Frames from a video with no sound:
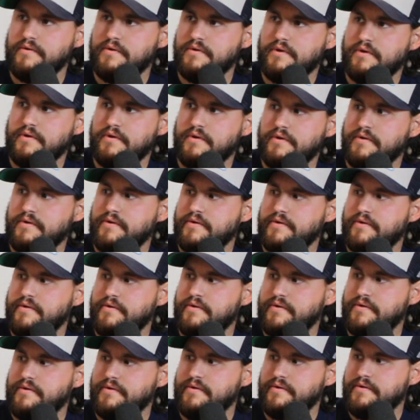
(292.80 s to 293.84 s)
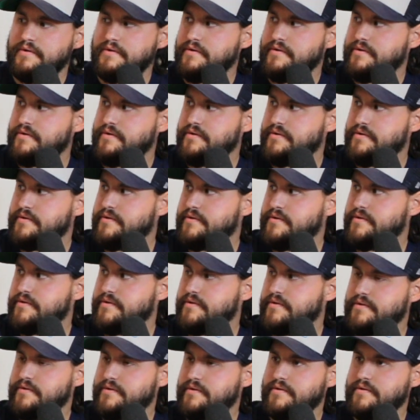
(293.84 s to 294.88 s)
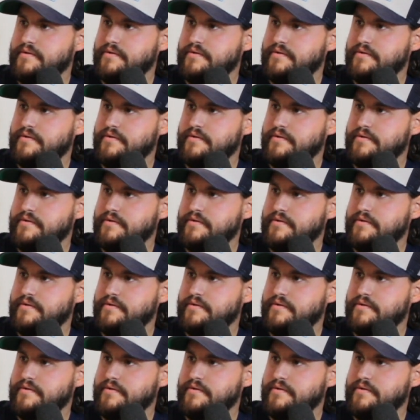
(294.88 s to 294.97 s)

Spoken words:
(not speaking)